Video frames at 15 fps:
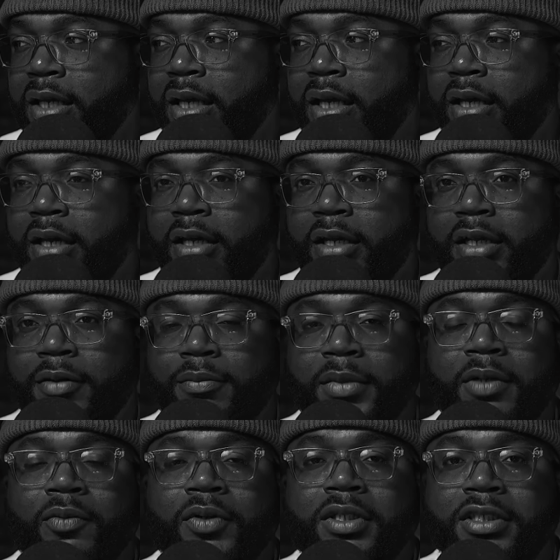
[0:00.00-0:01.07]
And, and
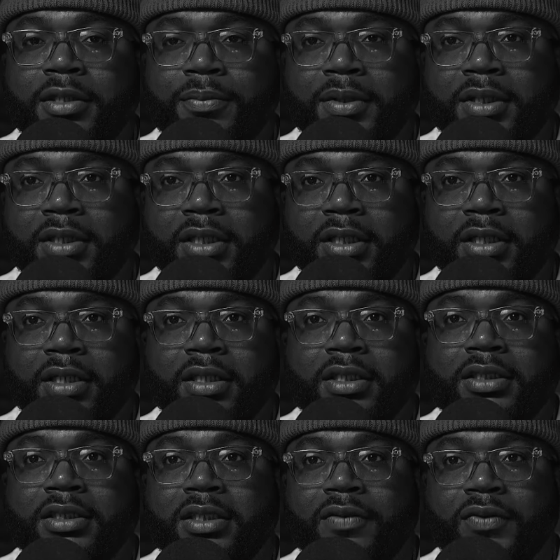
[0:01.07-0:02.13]
men, we typically, at
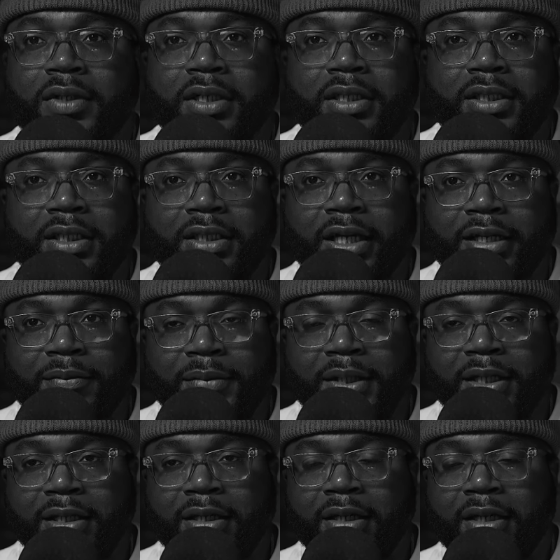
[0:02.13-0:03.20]
least if they're anything like
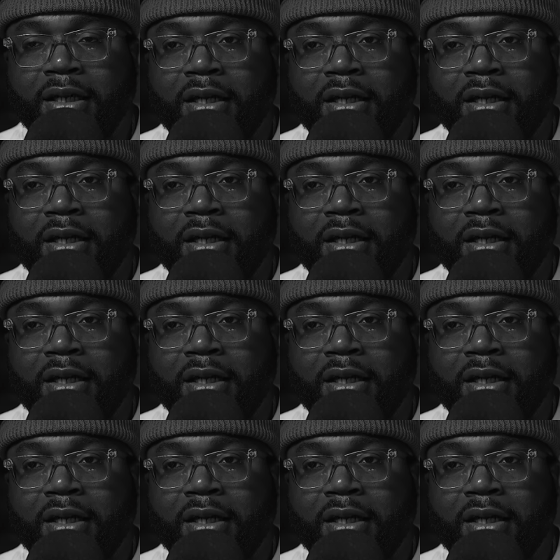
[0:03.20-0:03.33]
me,